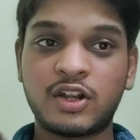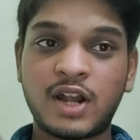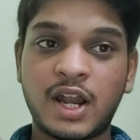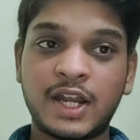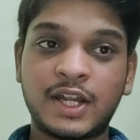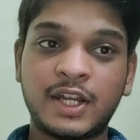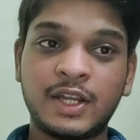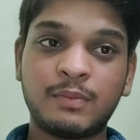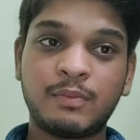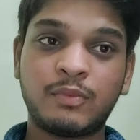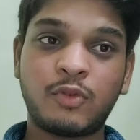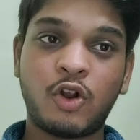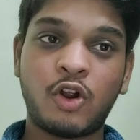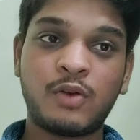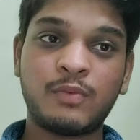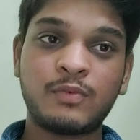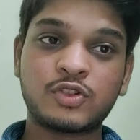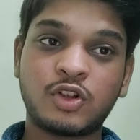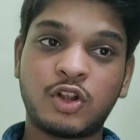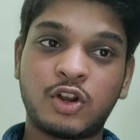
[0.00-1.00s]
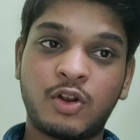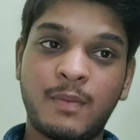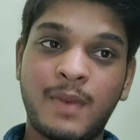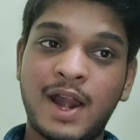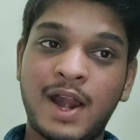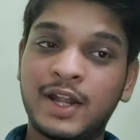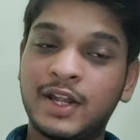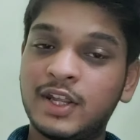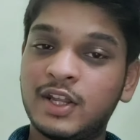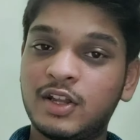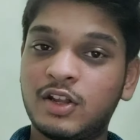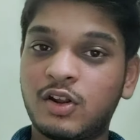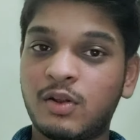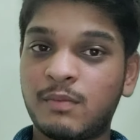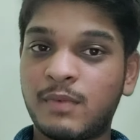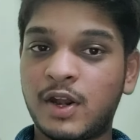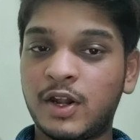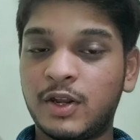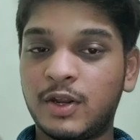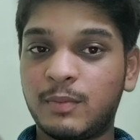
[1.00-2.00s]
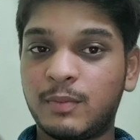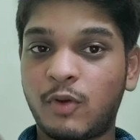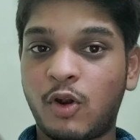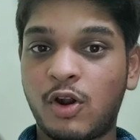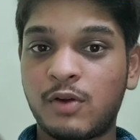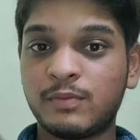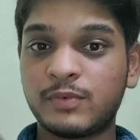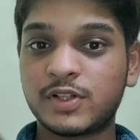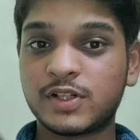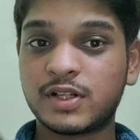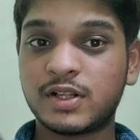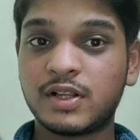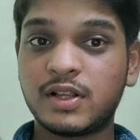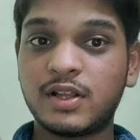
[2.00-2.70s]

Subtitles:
writing prompts or romantic comedy prompts.